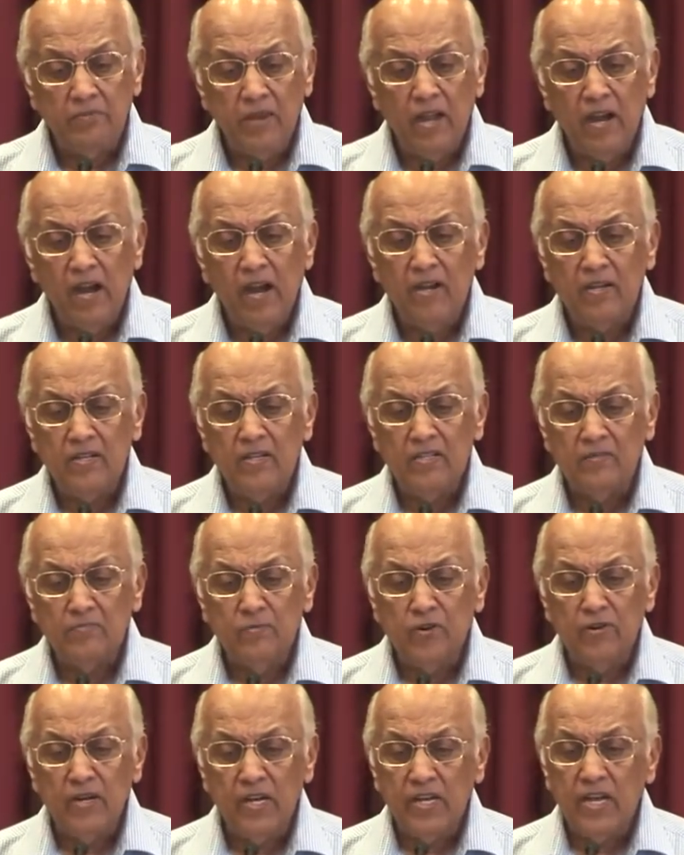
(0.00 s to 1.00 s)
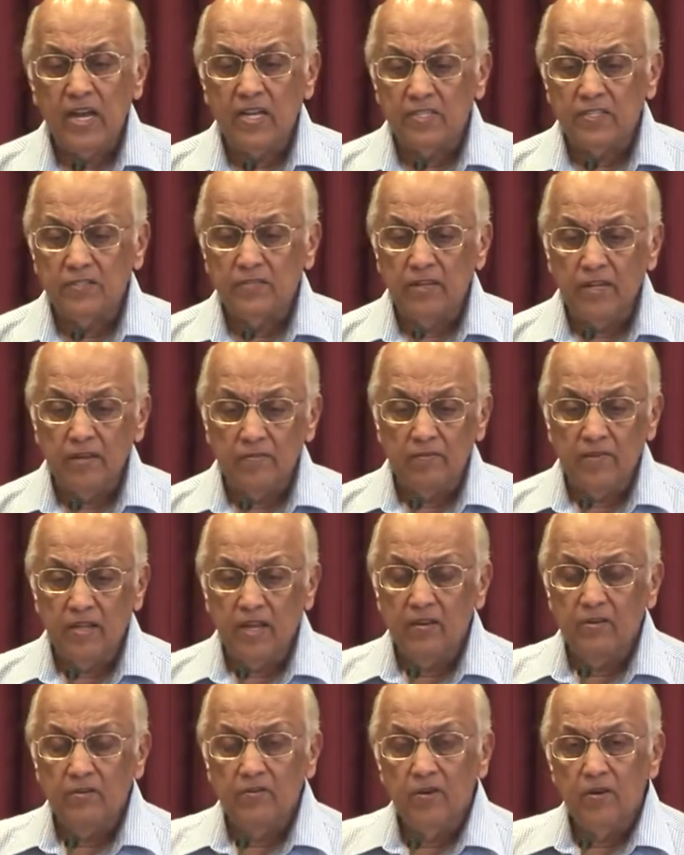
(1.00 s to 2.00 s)
my heart is more attached to him
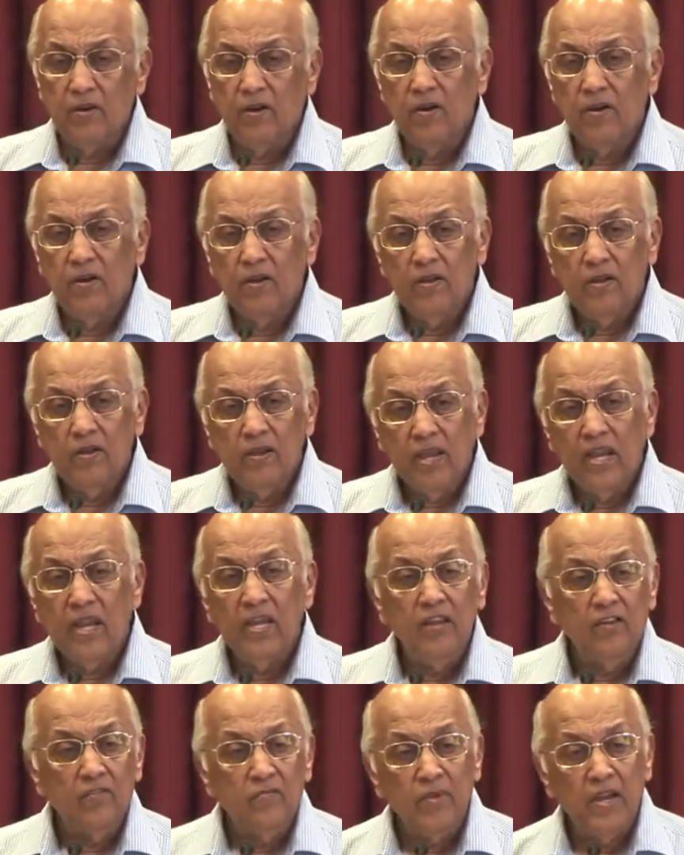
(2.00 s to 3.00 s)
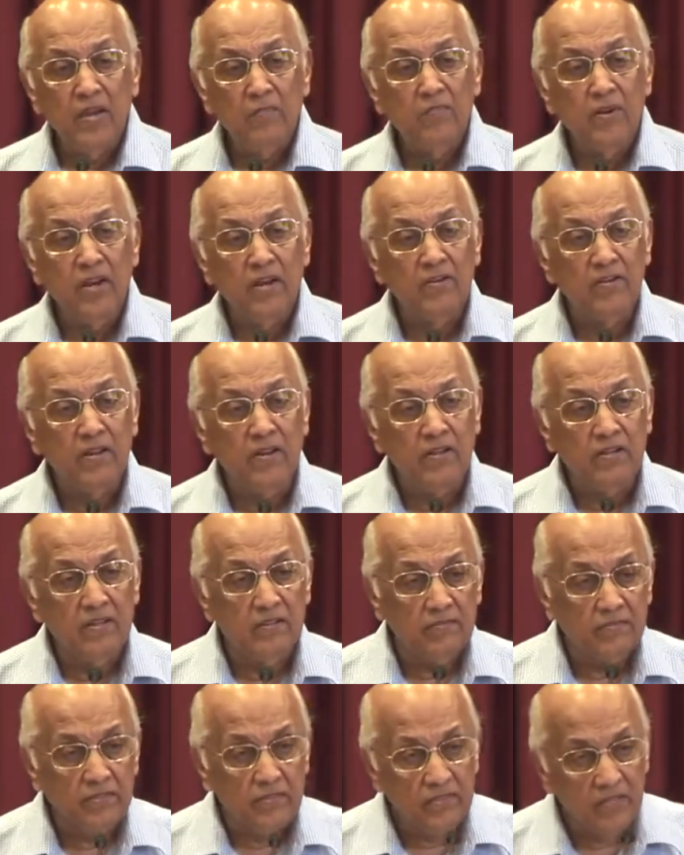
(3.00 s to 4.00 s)
than to any of my blood
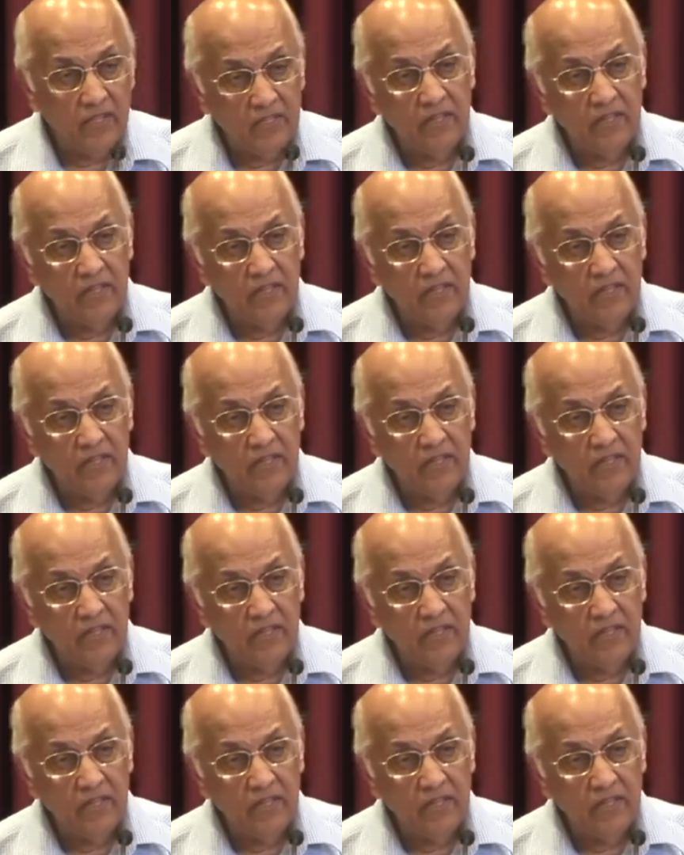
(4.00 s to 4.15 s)
relatives.